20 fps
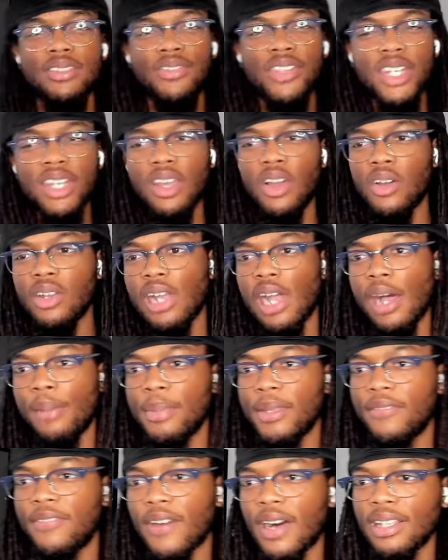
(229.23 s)
video that I'll
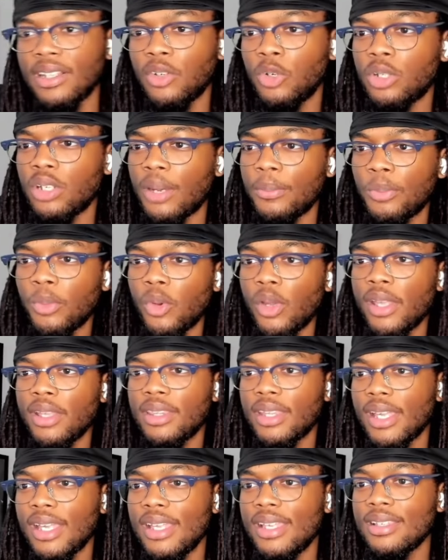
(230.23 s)
be following up with
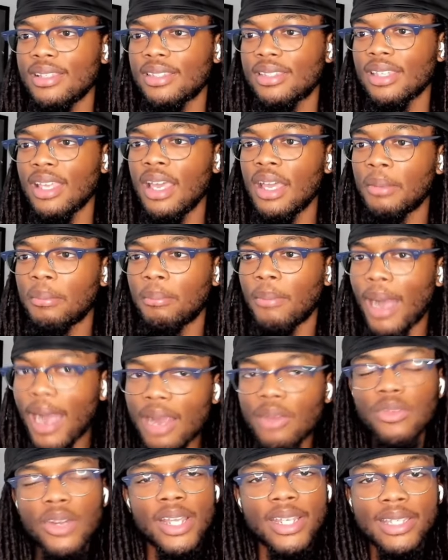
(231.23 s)
is
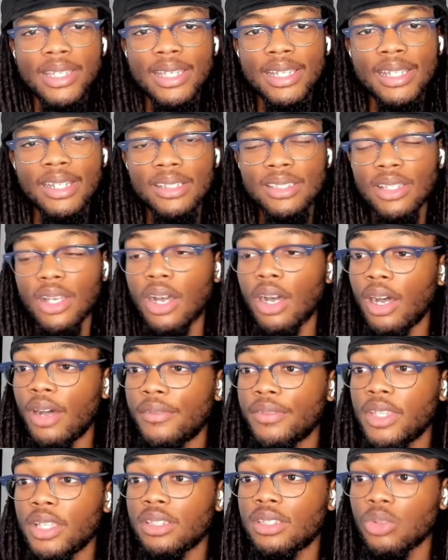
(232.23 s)
my rankings
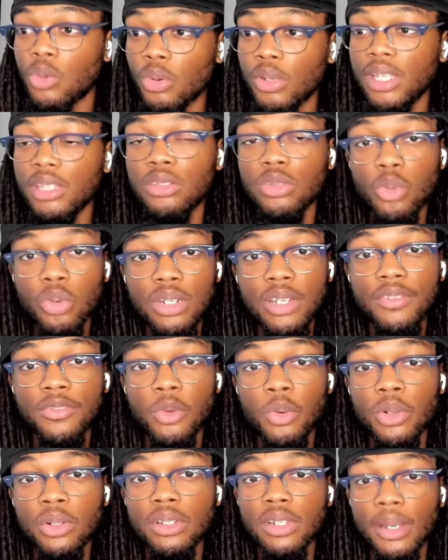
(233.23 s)
of the
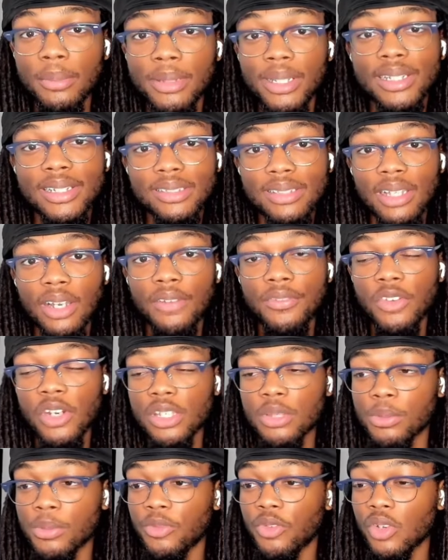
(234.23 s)
2024 XXL
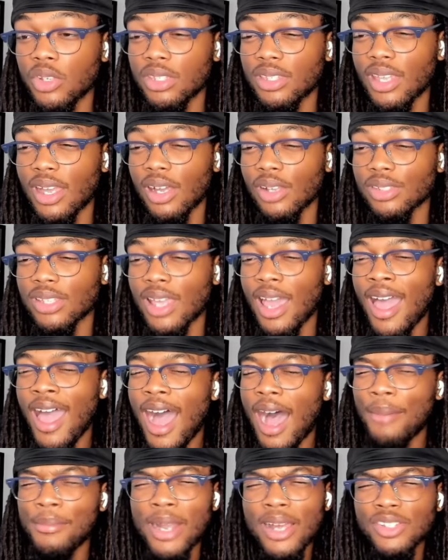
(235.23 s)
freshman freestyles.
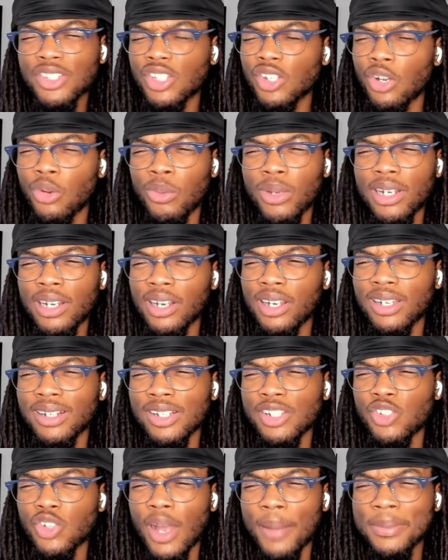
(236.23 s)
I'm not sure when they're going to
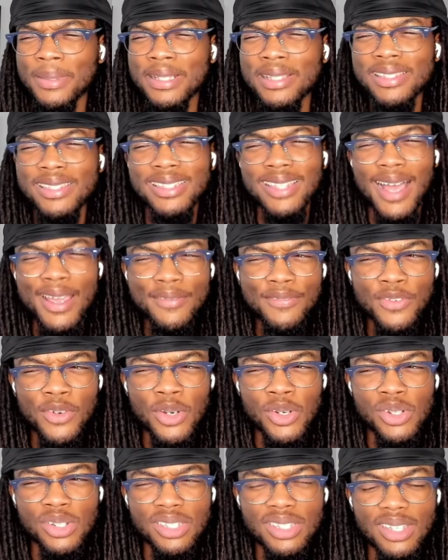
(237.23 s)
drop the
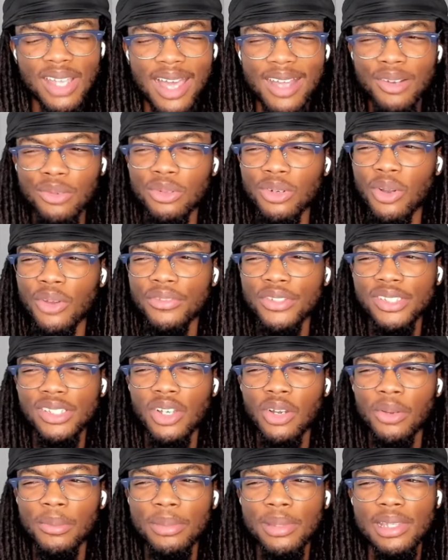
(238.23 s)
ciphers. I don't know if it's
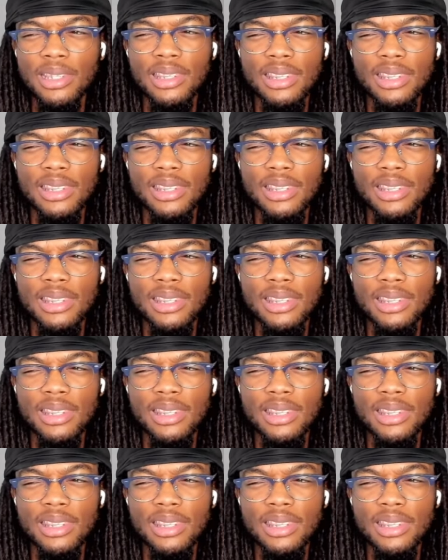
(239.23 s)
going to be